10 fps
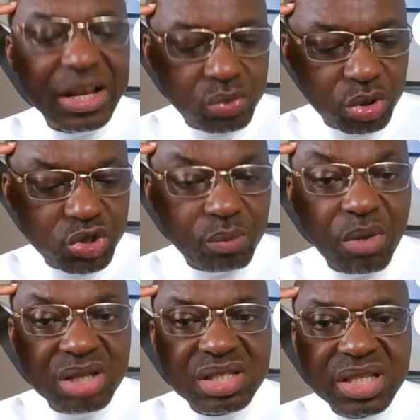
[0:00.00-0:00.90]
That's what
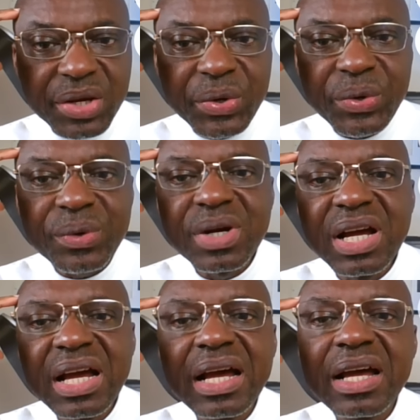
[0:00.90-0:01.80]
you must do.
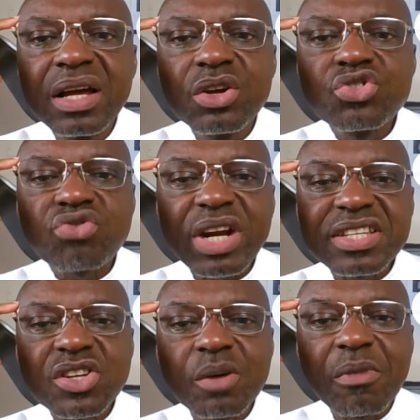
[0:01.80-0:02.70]

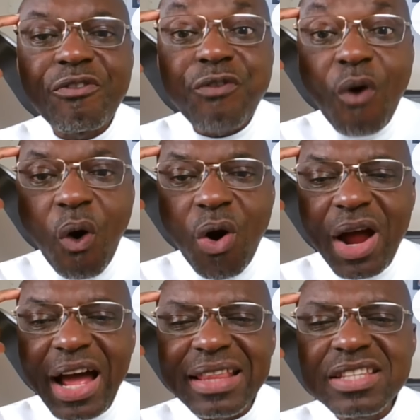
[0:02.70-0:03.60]
Strategy number
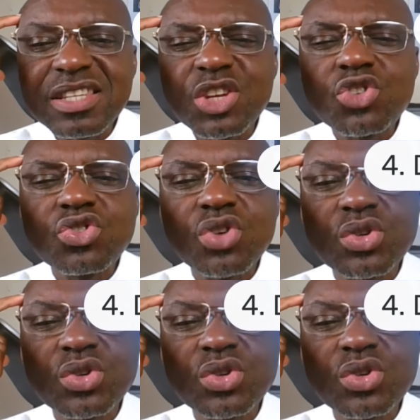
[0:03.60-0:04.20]
four, and this is